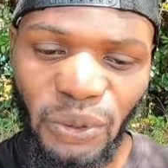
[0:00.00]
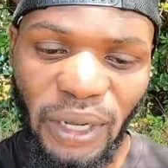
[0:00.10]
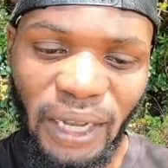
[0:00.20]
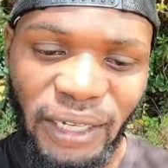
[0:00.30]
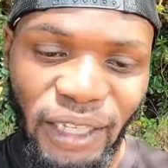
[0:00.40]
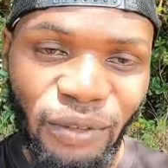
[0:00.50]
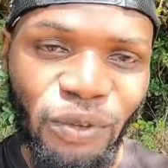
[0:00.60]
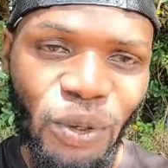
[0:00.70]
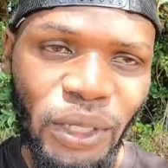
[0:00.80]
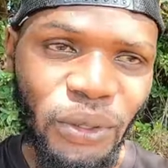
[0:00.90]
you can
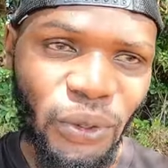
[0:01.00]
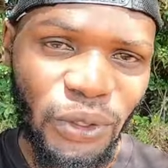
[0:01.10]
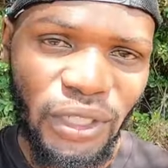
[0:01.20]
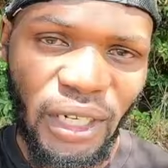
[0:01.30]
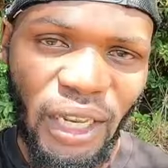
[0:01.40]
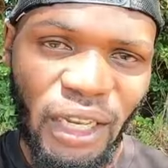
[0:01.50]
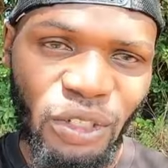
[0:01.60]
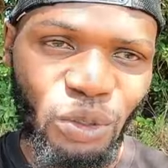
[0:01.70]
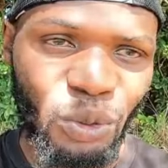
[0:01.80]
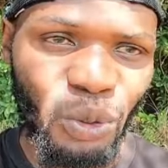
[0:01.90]
give your thought
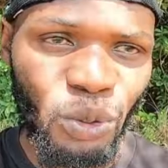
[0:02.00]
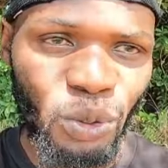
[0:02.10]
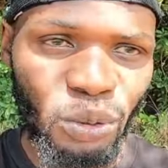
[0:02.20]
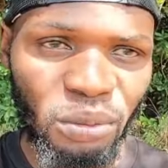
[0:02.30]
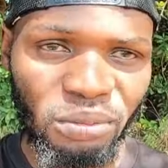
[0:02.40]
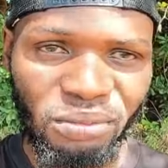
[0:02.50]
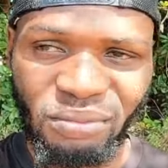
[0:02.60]
to